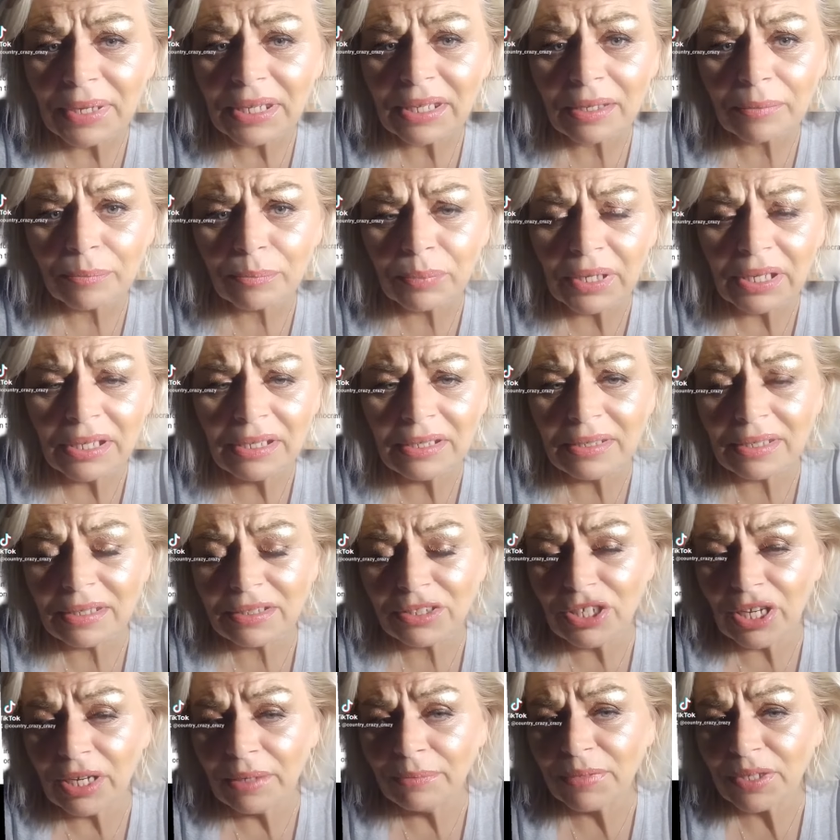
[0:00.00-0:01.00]
been complaining
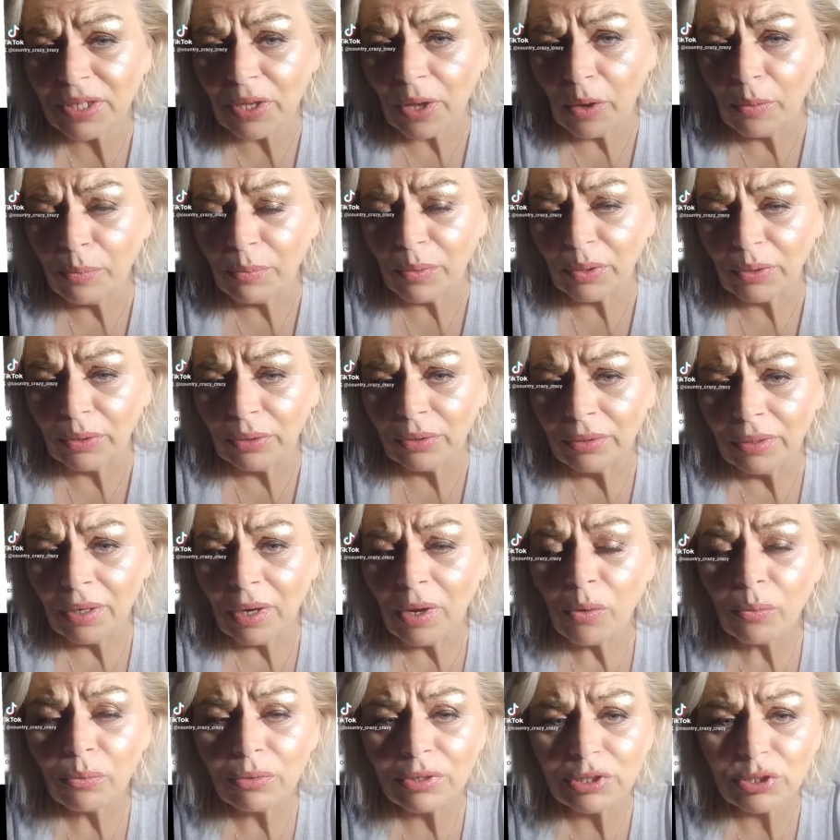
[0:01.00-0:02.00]
that James Comer
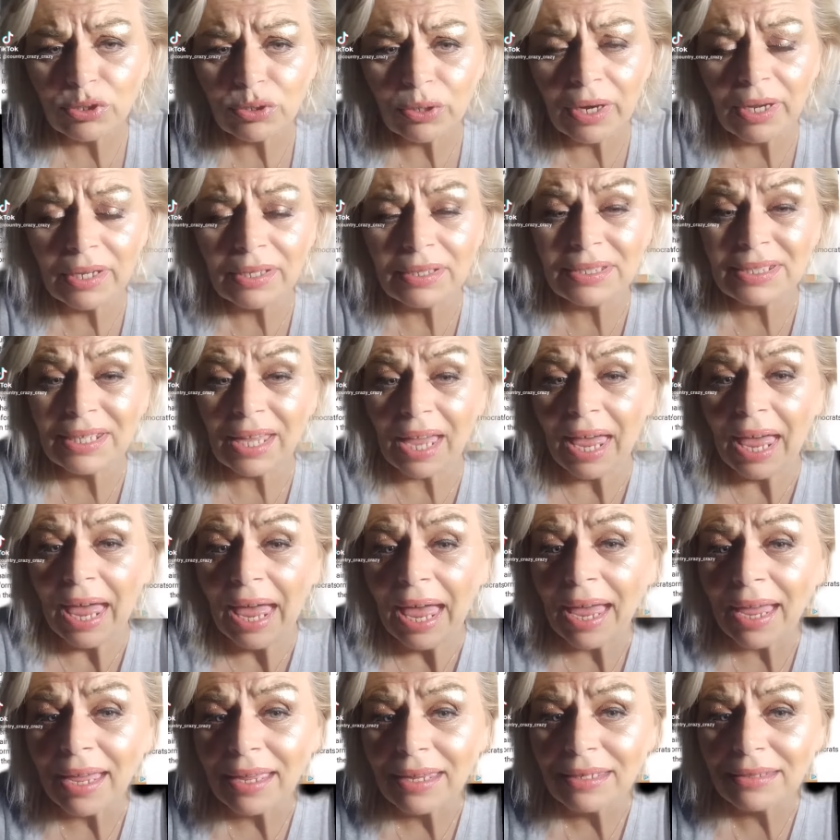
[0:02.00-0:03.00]
was trying to
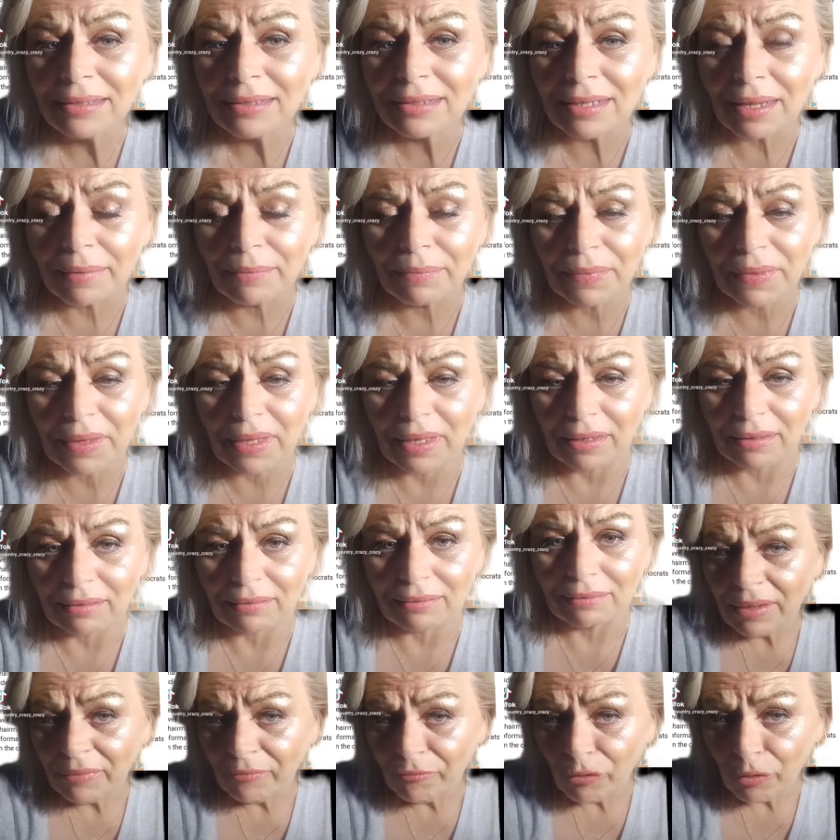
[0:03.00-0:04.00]
hide something,
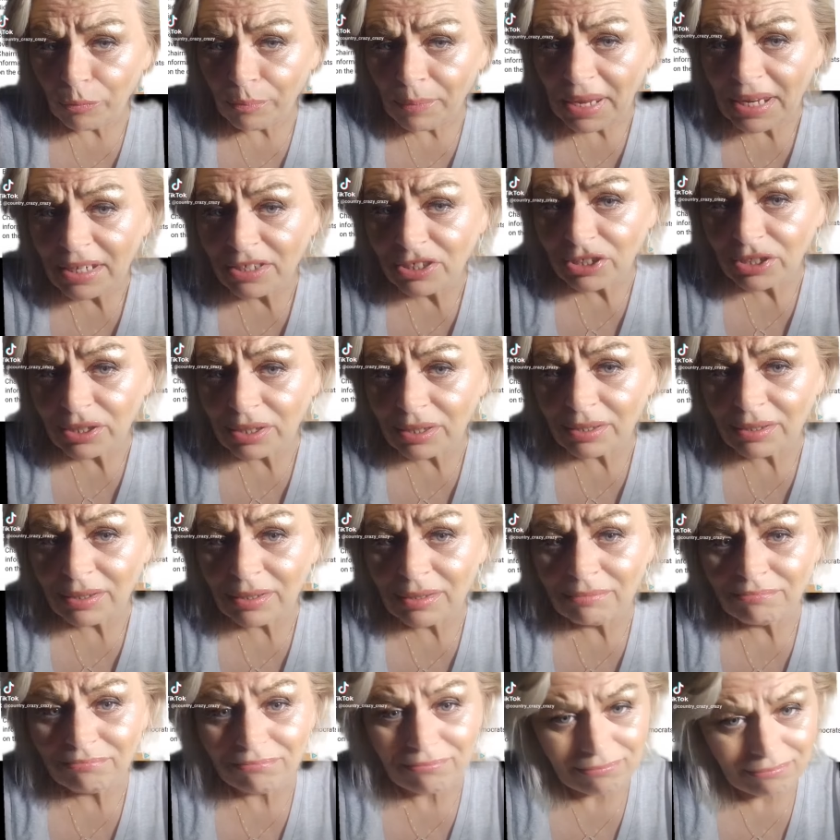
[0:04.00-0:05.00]

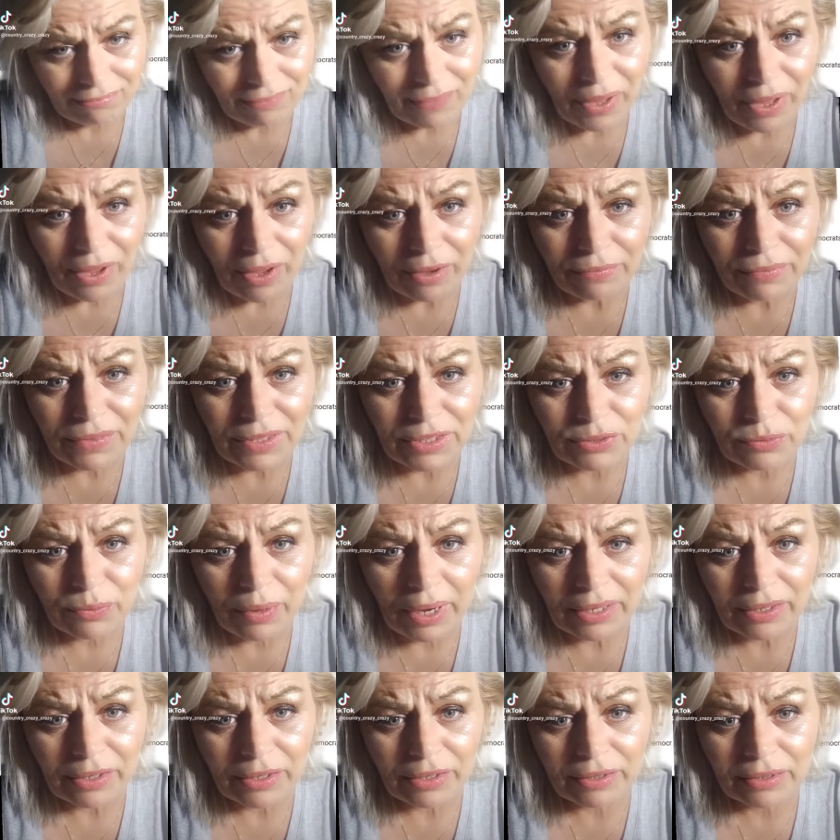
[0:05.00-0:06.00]
information of these
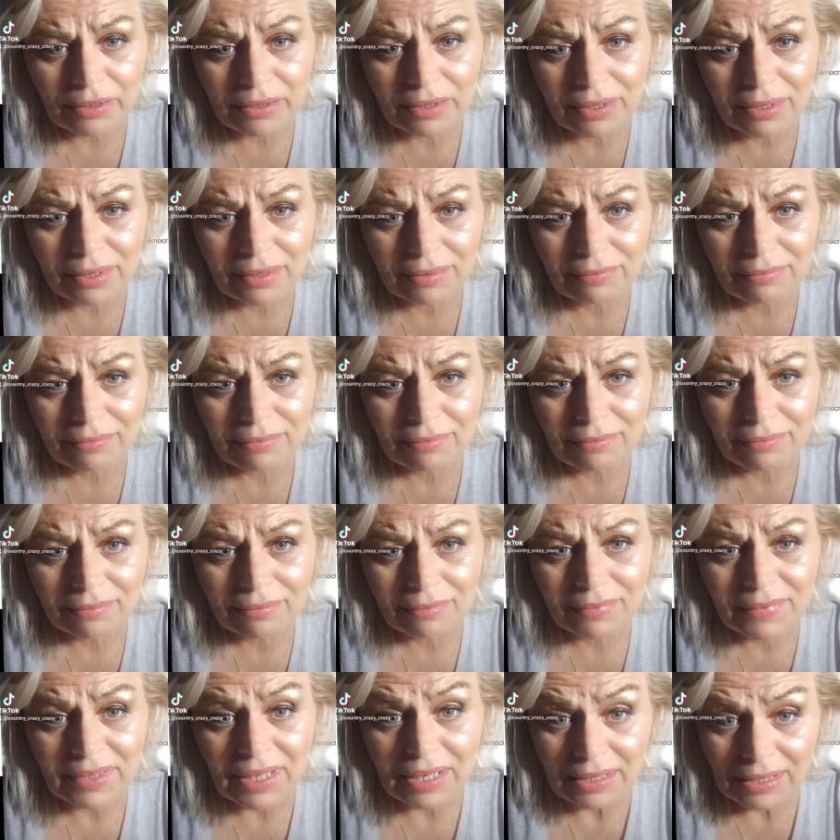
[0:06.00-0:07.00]
records
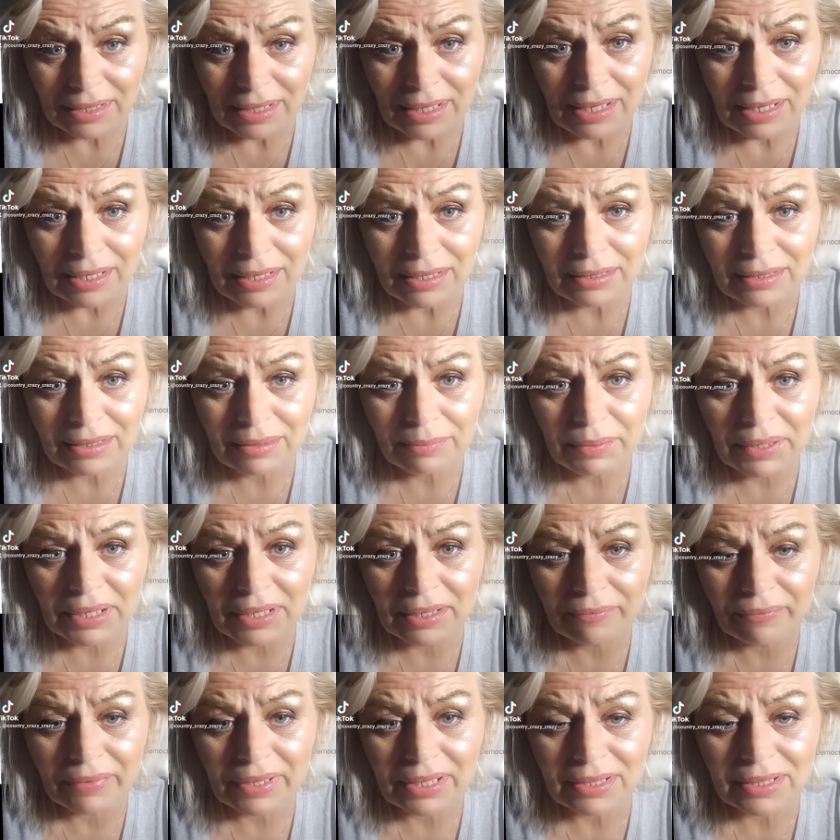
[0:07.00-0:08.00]
that needed to
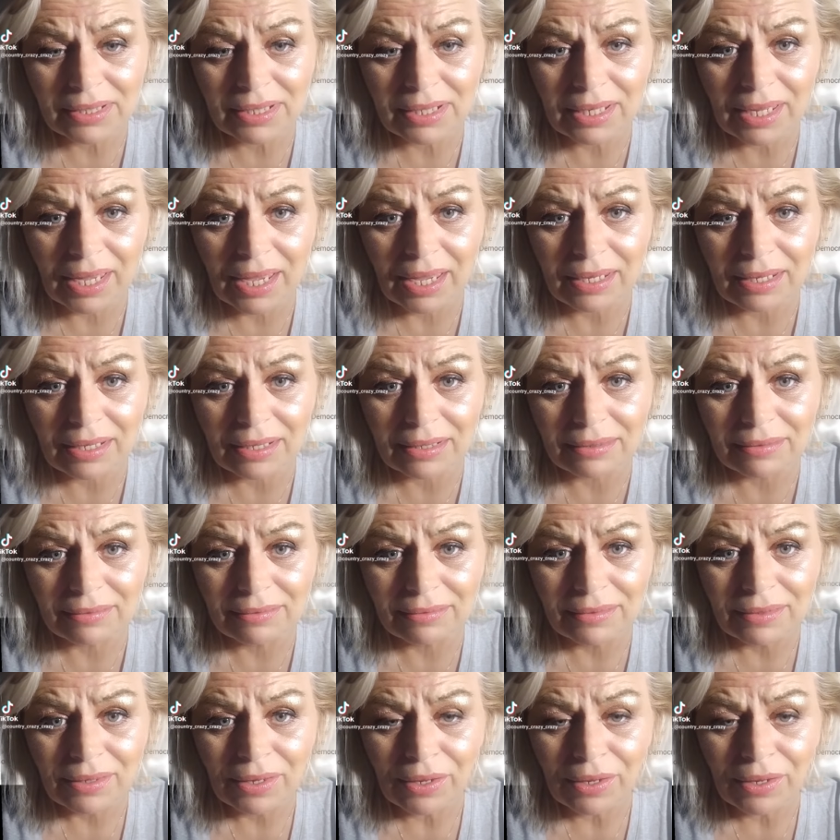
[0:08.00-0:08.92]
be investigated.